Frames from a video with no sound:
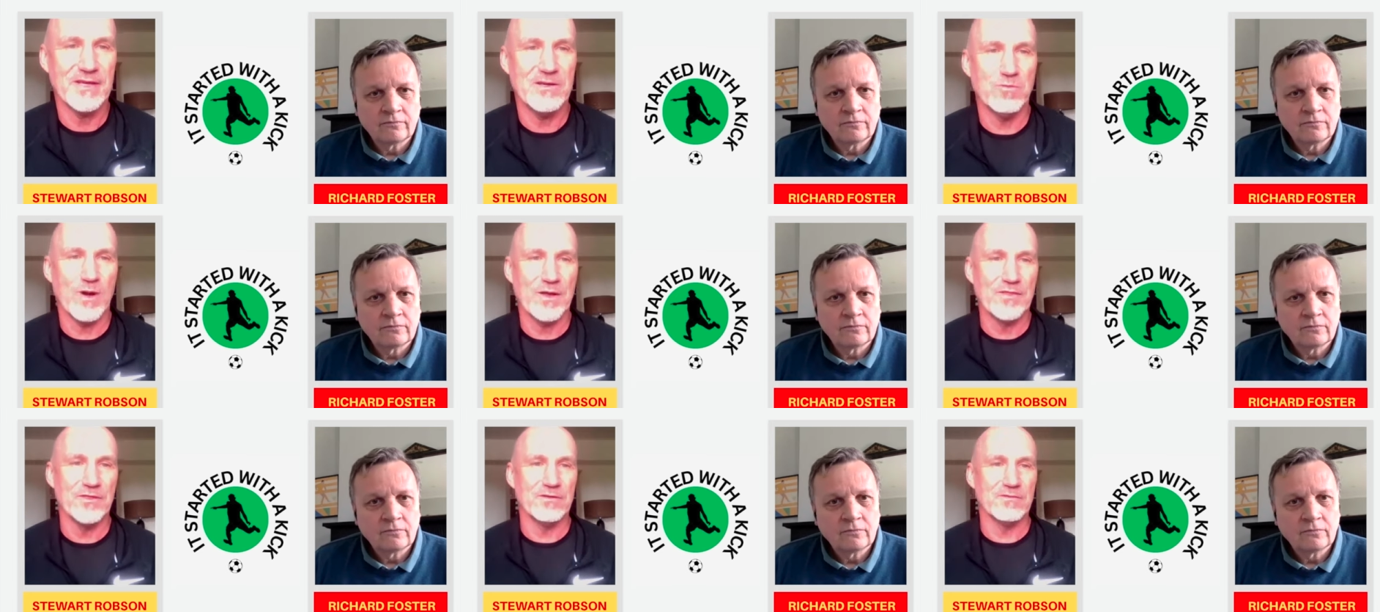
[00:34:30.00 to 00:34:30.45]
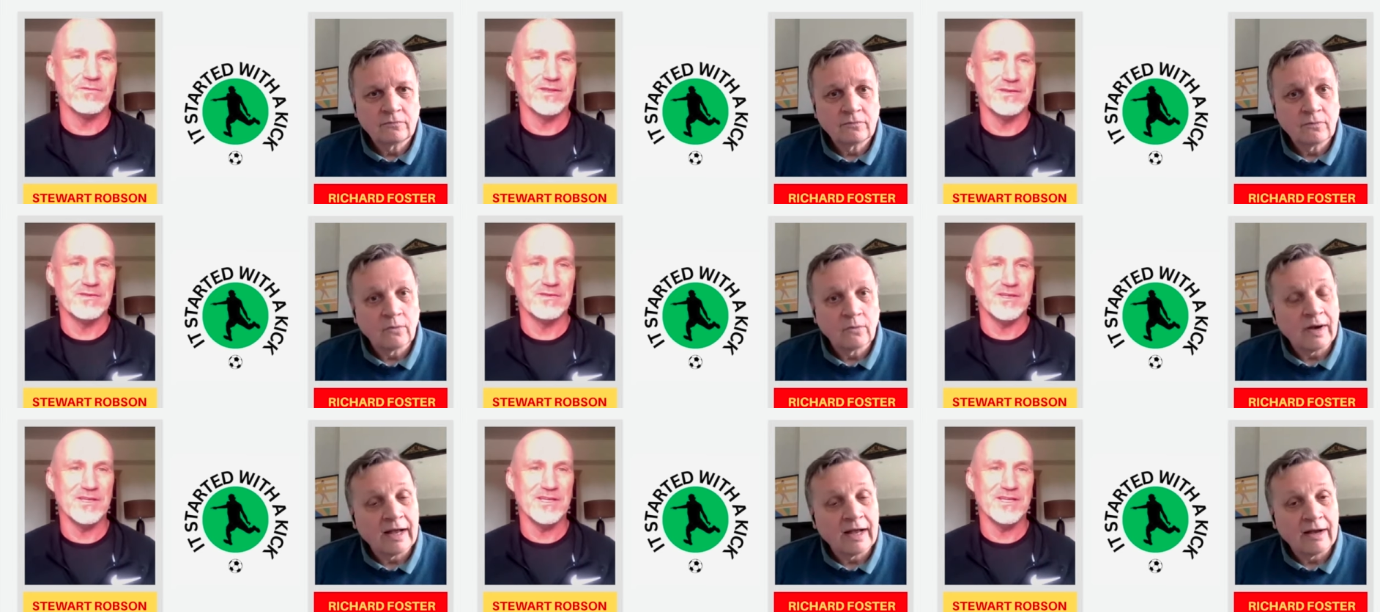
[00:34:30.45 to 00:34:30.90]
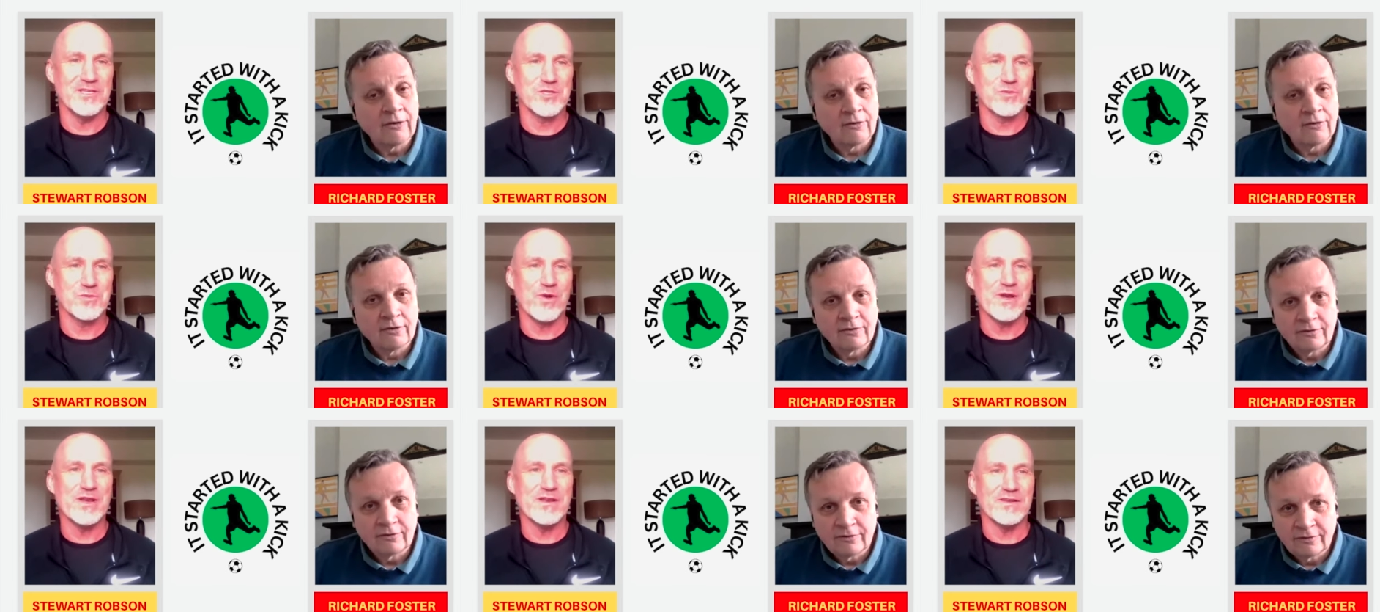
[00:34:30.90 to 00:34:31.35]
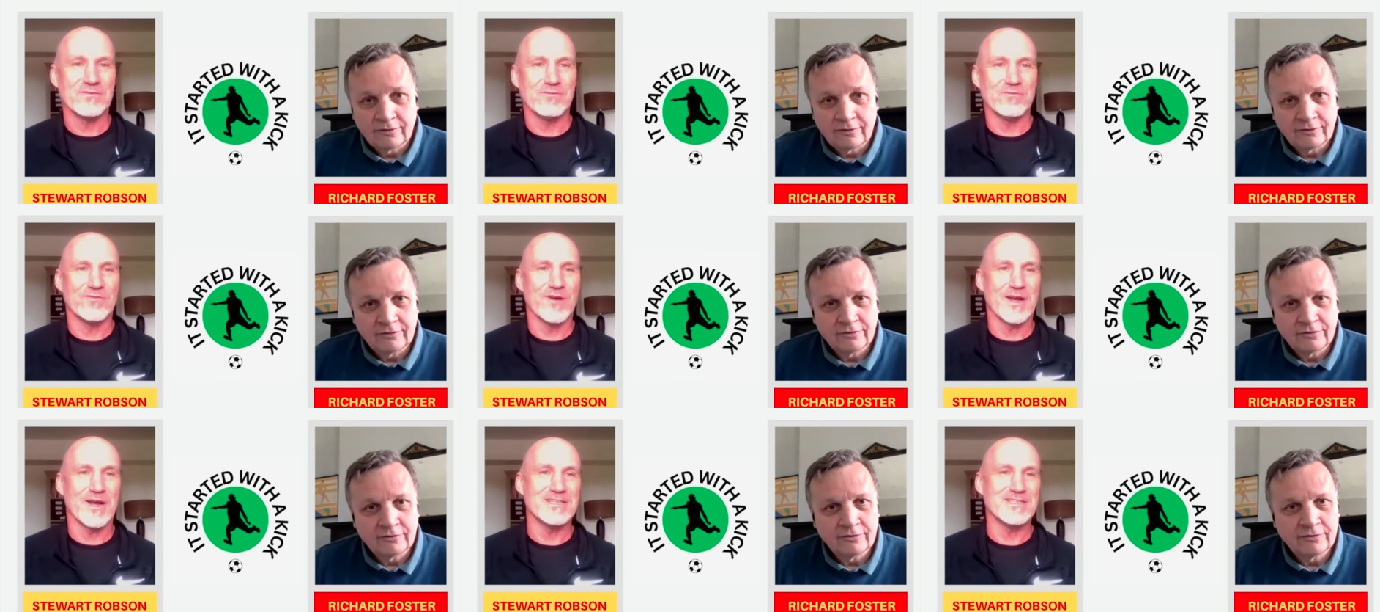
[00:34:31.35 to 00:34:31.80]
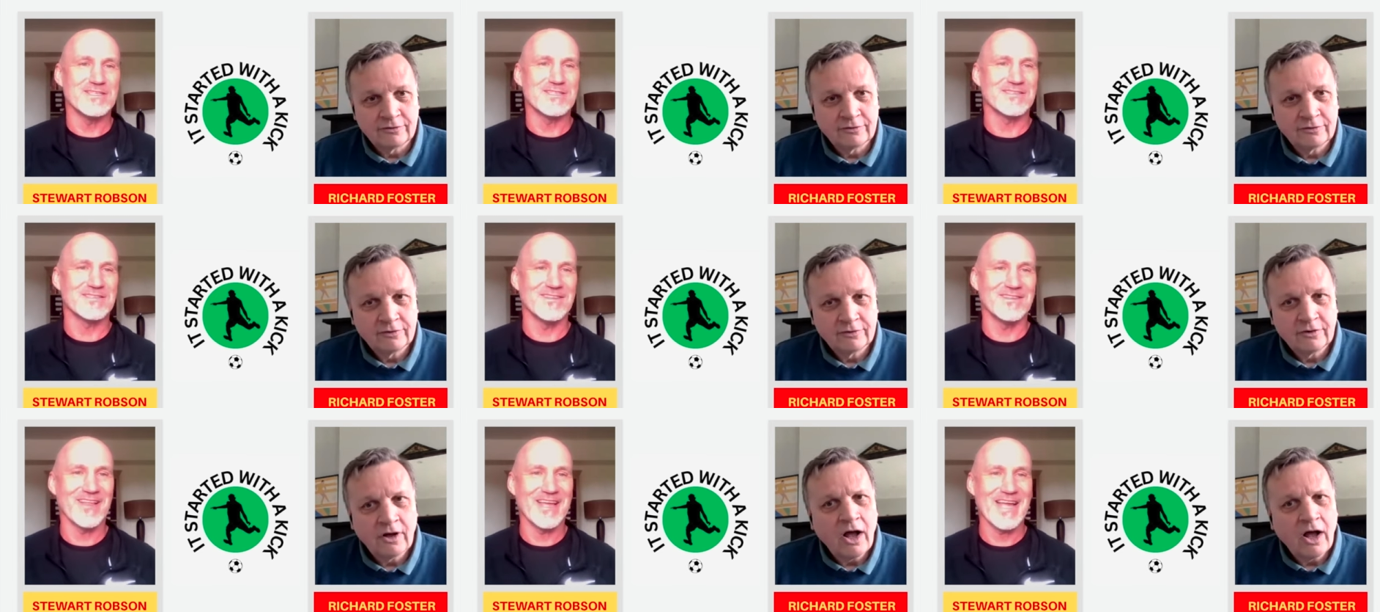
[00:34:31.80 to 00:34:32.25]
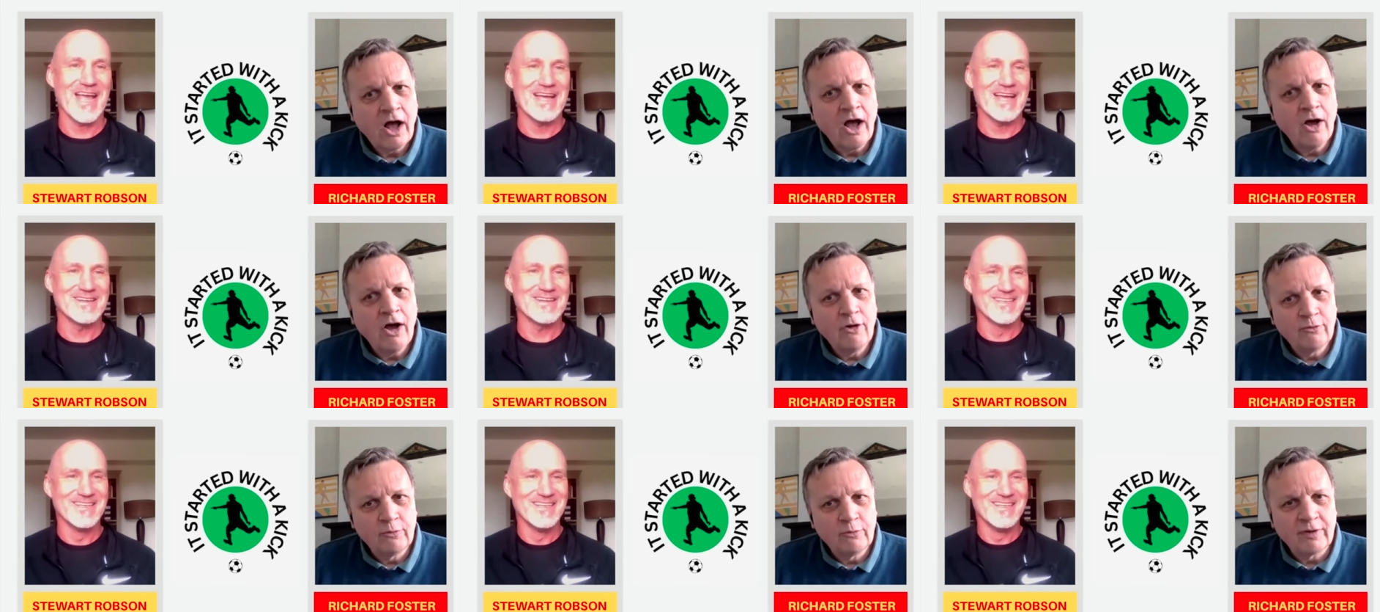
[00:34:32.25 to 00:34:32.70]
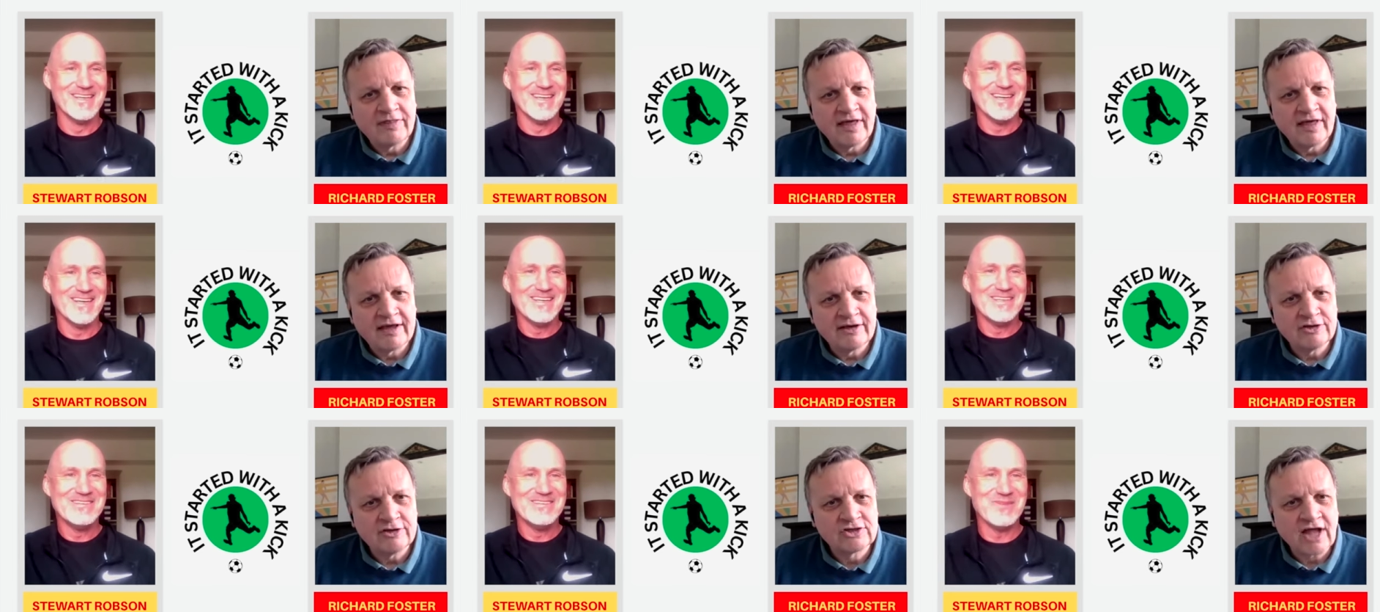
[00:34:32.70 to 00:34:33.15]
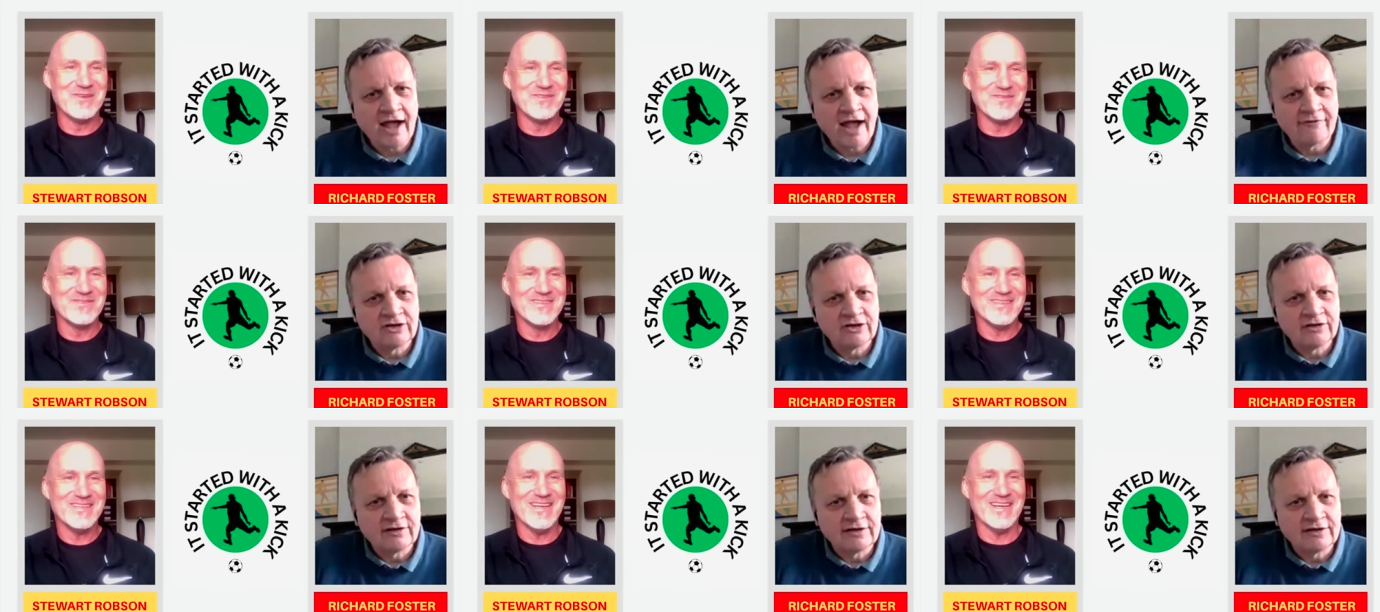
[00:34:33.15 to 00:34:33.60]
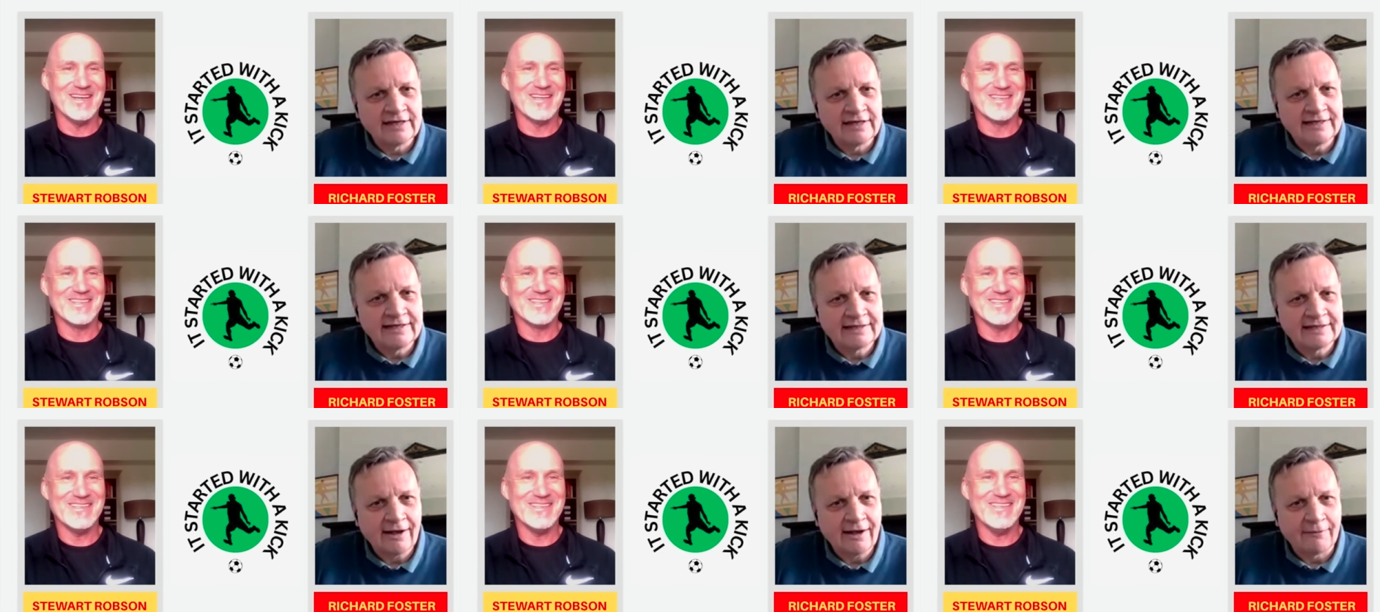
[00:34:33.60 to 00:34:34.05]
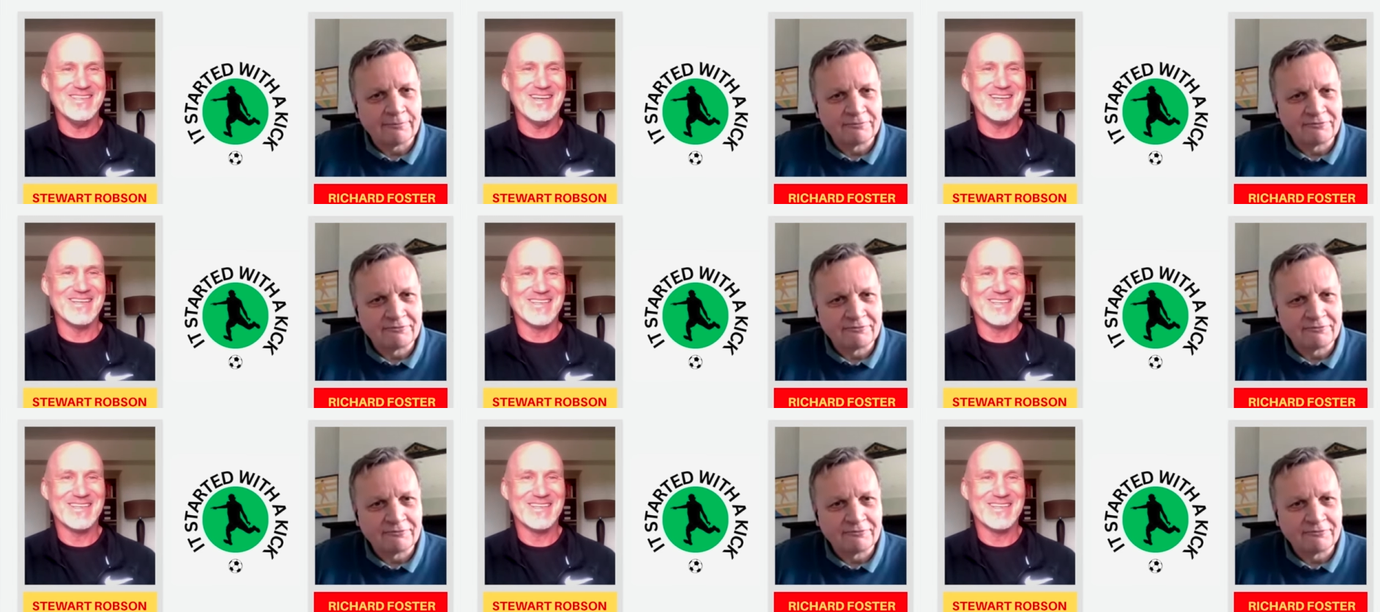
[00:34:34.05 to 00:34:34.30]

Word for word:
Speaker 1: He'd won the, the, wow. the sprint race that they had. Oh, when they used to have it the League Cup yeah.